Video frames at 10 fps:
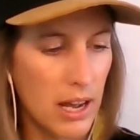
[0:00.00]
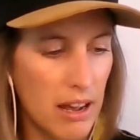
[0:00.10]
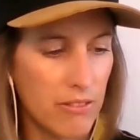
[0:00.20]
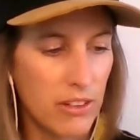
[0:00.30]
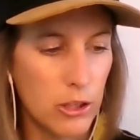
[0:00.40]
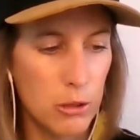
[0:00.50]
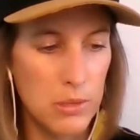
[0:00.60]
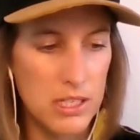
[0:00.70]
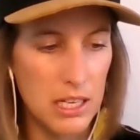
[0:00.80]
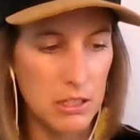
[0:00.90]
have
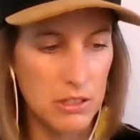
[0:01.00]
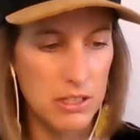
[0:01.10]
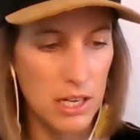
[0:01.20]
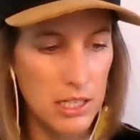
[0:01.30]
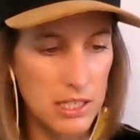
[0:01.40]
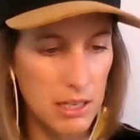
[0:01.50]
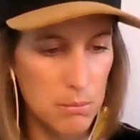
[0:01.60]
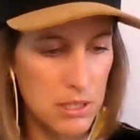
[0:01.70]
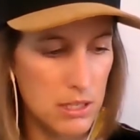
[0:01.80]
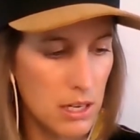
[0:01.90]
human-centered design
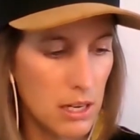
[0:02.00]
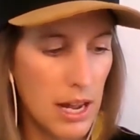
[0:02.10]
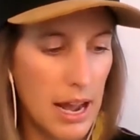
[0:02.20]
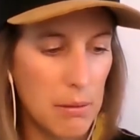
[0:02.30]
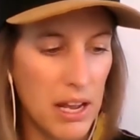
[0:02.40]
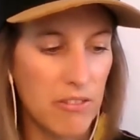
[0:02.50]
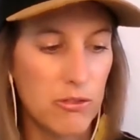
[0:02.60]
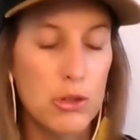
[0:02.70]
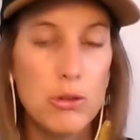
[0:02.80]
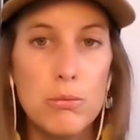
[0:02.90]
tips, and we have
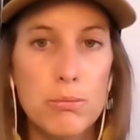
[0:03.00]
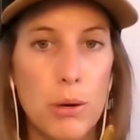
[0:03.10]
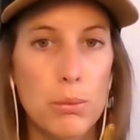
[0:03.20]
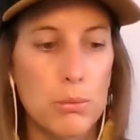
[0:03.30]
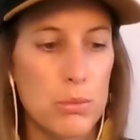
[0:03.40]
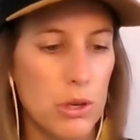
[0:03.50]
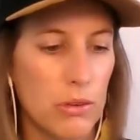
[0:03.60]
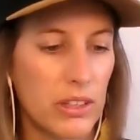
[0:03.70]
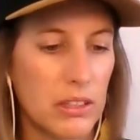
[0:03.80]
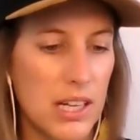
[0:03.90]
2
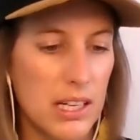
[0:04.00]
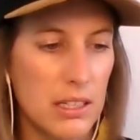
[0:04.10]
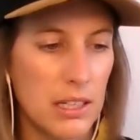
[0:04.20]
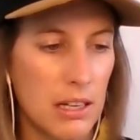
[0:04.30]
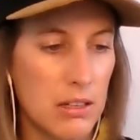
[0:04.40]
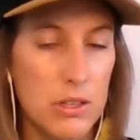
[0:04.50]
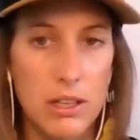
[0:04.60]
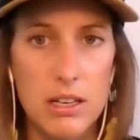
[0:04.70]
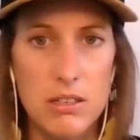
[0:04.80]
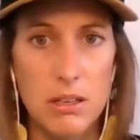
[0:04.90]
problem-solving techniques. So
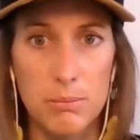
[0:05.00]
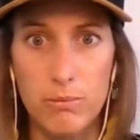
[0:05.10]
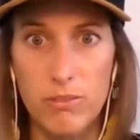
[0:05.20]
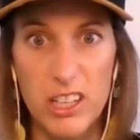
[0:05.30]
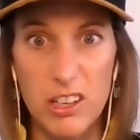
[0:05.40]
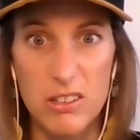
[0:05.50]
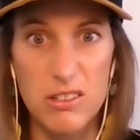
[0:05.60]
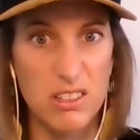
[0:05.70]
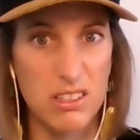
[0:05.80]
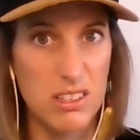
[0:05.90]
there's some
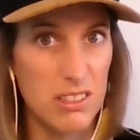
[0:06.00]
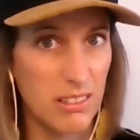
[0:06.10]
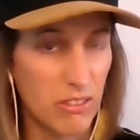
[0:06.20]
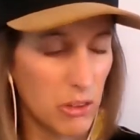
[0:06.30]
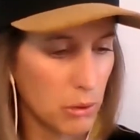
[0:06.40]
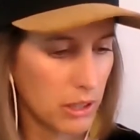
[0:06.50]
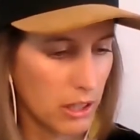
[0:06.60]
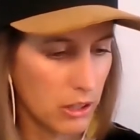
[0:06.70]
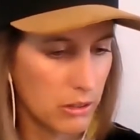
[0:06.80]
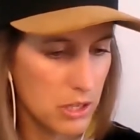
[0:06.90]
videos just if you want to
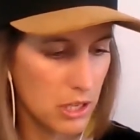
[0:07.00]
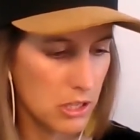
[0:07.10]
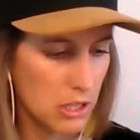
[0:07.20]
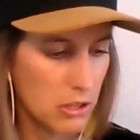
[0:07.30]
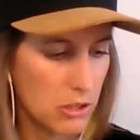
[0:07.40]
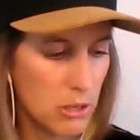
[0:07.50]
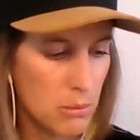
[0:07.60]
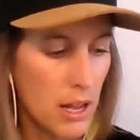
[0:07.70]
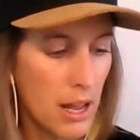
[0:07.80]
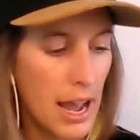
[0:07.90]
go search on
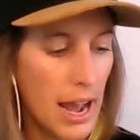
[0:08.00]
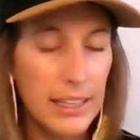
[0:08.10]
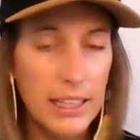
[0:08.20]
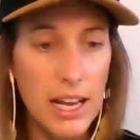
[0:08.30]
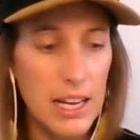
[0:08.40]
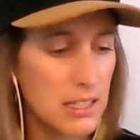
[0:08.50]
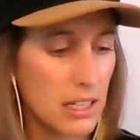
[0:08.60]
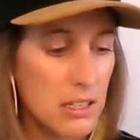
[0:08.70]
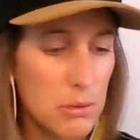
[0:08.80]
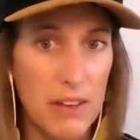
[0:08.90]
YouTube. And the last
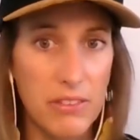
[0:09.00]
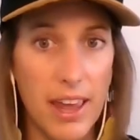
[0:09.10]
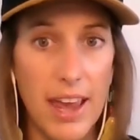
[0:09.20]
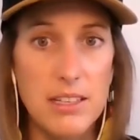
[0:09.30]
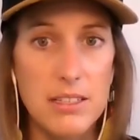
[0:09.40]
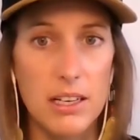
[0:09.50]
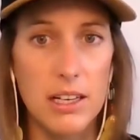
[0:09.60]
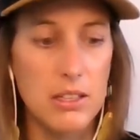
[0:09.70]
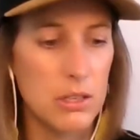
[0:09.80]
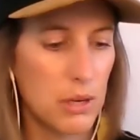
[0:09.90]
thing is we have a case
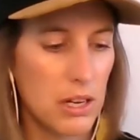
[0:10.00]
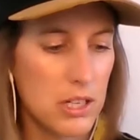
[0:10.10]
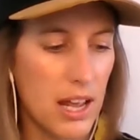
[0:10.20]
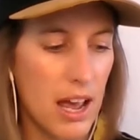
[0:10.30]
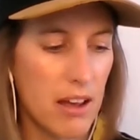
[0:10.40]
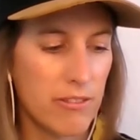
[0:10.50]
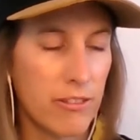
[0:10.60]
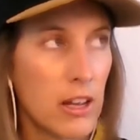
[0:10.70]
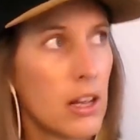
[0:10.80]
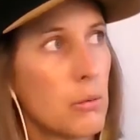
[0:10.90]
study. So
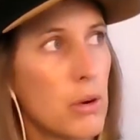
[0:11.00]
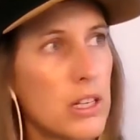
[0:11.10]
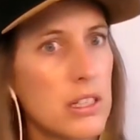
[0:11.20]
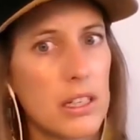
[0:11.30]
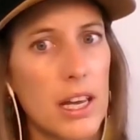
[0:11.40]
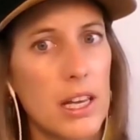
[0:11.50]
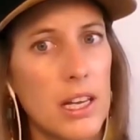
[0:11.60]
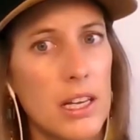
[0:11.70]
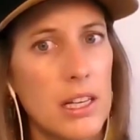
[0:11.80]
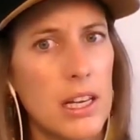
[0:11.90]
we did
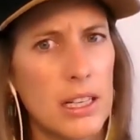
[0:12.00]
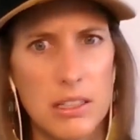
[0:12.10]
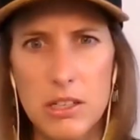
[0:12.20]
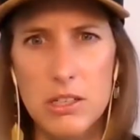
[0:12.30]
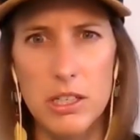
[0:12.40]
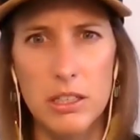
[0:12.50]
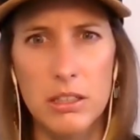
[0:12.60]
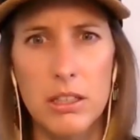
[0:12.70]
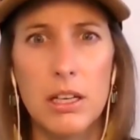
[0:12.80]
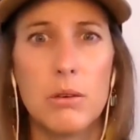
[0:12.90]
an induction,
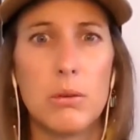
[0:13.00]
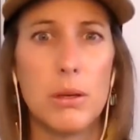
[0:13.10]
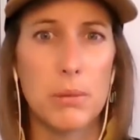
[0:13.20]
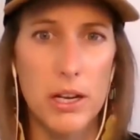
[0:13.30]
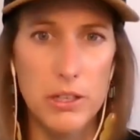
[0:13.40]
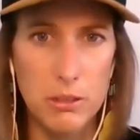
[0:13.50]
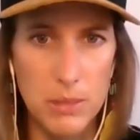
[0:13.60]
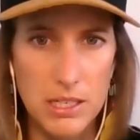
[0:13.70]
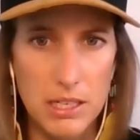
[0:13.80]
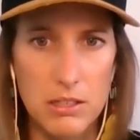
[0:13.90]
we applied
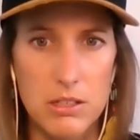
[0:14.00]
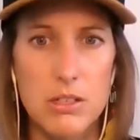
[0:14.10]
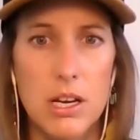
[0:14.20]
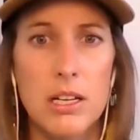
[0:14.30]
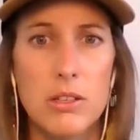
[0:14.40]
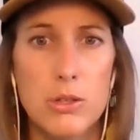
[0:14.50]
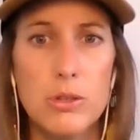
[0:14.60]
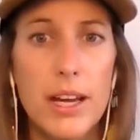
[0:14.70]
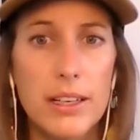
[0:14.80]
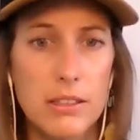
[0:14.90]
human-centered design to
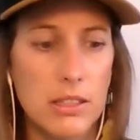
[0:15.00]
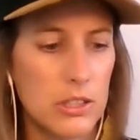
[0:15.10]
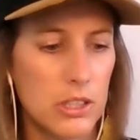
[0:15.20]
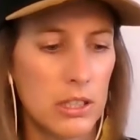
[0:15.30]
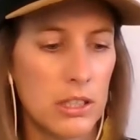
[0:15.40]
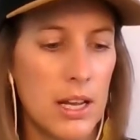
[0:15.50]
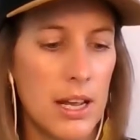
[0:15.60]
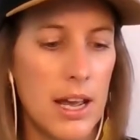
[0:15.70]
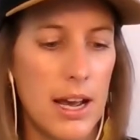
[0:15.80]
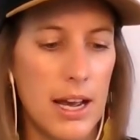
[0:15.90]
that induction,
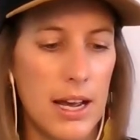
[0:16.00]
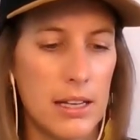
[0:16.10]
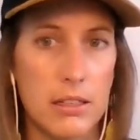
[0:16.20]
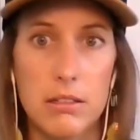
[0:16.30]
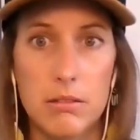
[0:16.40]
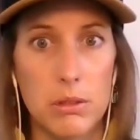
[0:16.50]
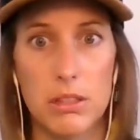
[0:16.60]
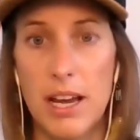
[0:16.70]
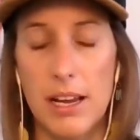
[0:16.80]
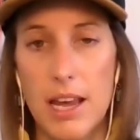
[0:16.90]
and
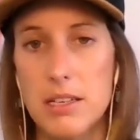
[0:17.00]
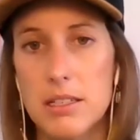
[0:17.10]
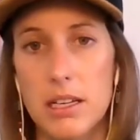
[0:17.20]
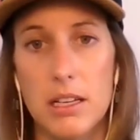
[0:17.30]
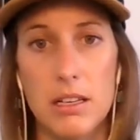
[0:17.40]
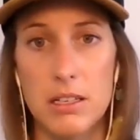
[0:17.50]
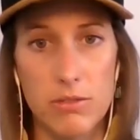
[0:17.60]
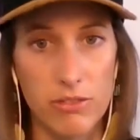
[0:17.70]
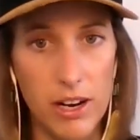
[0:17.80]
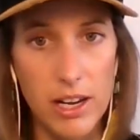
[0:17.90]
that case study is
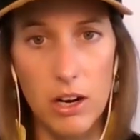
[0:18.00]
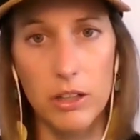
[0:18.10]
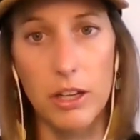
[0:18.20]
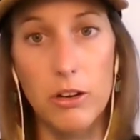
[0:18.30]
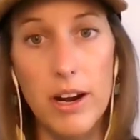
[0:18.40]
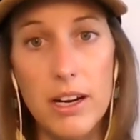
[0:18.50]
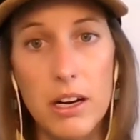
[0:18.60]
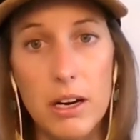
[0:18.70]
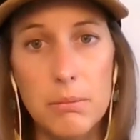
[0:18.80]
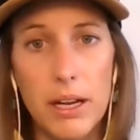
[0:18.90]
free on the Creator
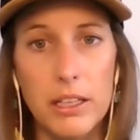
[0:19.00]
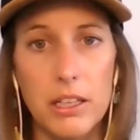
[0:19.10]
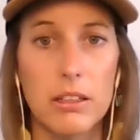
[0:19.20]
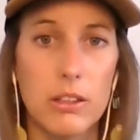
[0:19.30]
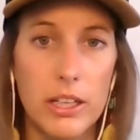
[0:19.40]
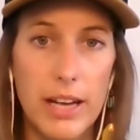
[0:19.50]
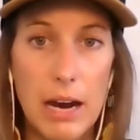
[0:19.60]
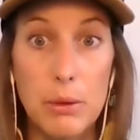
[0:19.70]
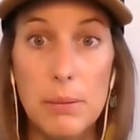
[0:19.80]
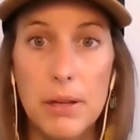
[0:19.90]
Hub, and you can learn
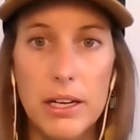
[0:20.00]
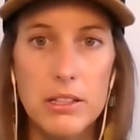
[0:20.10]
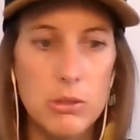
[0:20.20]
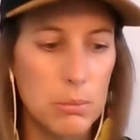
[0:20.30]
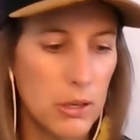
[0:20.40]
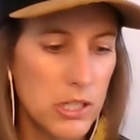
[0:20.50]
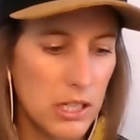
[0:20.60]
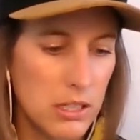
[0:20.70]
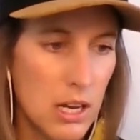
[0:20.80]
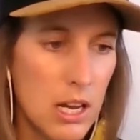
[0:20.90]
how we applied it to a
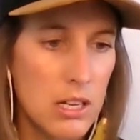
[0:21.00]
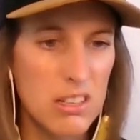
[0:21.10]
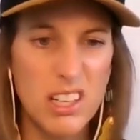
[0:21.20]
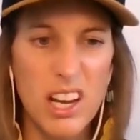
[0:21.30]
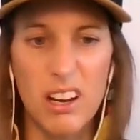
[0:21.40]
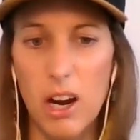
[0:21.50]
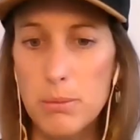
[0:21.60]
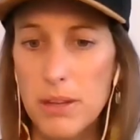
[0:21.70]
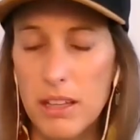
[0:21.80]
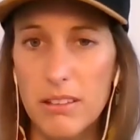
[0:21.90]
project. So yeah,
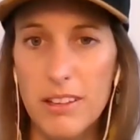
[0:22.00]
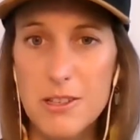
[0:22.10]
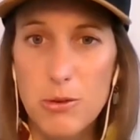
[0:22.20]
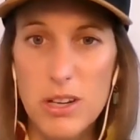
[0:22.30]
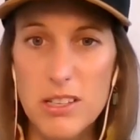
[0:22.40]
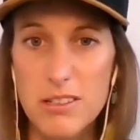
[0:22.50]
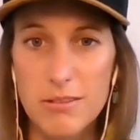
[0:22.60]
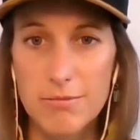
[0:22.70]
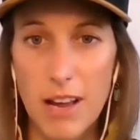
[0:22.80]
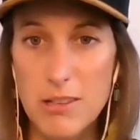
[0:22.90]
hope that this quiz
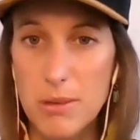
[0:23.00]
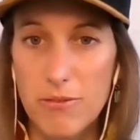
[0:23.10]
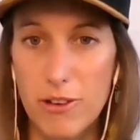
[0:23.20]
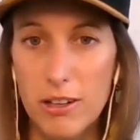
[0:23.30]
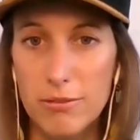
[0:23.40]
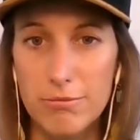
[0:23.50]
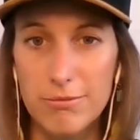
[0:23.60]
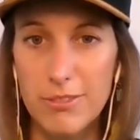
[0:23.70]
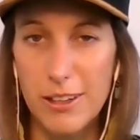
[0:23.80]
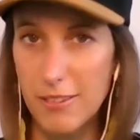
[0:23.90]
has been fun.
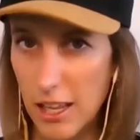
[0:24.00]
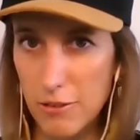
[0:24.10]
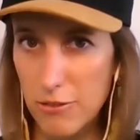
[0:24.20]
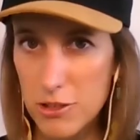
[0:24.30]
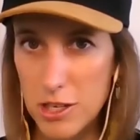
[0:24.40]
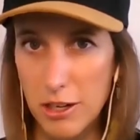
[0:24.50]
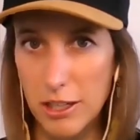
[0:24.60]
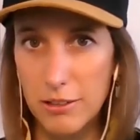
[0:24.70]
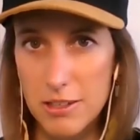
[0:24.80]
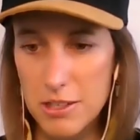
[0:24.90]
Thank you for
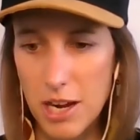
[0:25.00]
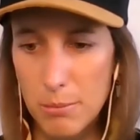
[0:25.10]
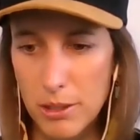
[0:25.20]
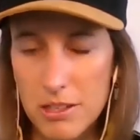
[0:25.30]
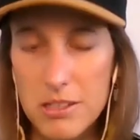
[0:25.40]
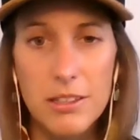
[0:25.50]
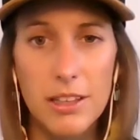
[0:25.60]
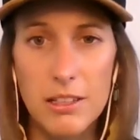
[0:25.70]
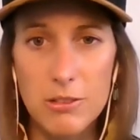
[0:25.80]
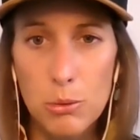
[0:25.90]
sharing this time with us.
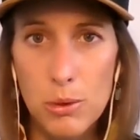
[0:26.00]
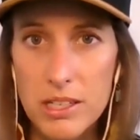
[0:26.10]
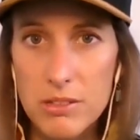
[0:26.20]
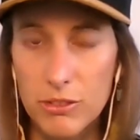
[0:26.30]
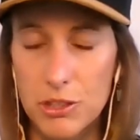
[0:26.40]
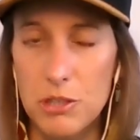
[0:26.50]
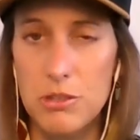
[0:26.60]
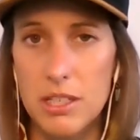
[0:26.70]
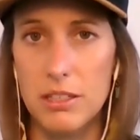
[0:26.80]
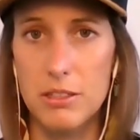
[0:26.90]
Thanks always for
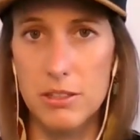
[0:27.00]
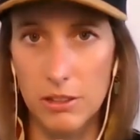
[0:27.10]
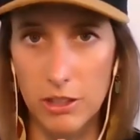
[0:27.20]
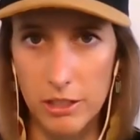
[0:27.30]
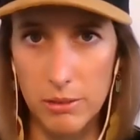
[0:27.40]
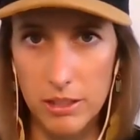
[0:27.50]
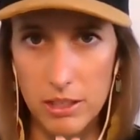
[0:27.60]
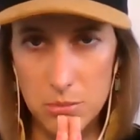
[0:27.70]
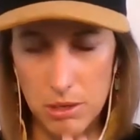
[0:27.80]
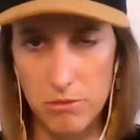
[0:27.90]
choosing to learn with
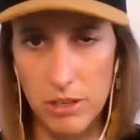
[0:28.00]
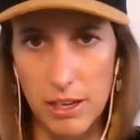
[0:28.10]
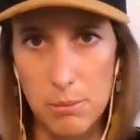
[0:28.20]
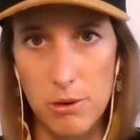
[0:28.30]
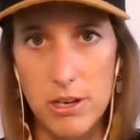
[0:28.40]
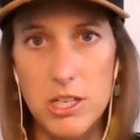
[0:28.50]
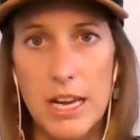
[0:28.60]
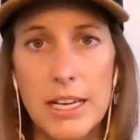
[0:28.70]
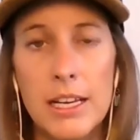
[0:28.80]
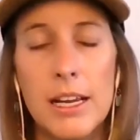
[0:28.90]
us. We really
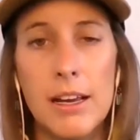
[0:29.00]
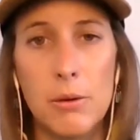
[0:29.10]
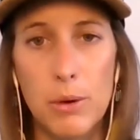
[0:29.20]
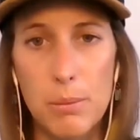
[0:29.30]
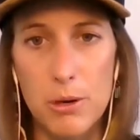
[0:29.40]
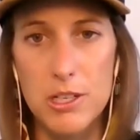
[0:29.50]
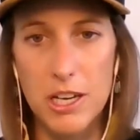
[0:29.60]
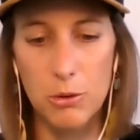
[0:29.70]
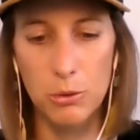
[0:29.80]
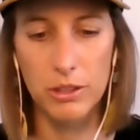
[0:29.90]
appreciate it. We
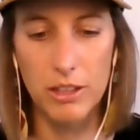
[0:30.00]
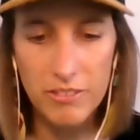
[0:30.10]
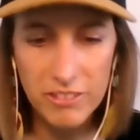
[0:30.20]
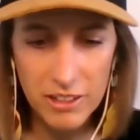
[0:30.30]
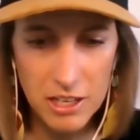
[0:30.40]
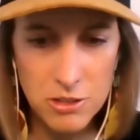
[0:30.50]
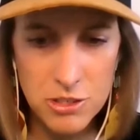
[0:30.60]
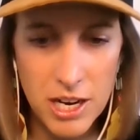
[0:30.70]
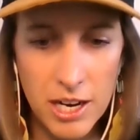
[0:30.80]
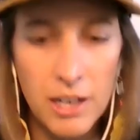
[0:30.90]
appreciate all the love that you
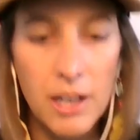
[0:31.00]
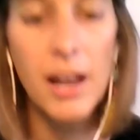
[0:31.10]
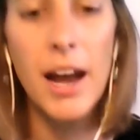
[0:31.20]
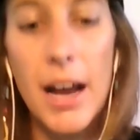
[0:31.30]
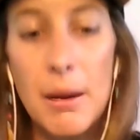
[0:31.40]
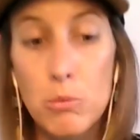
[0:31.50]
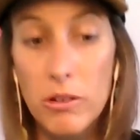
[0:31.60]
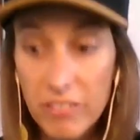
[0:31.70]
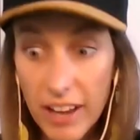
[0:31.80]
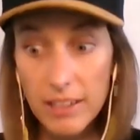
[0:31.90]
share.
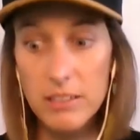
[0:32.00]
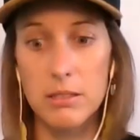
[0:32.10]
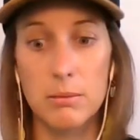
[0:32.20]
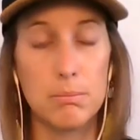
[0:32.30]
Reflect,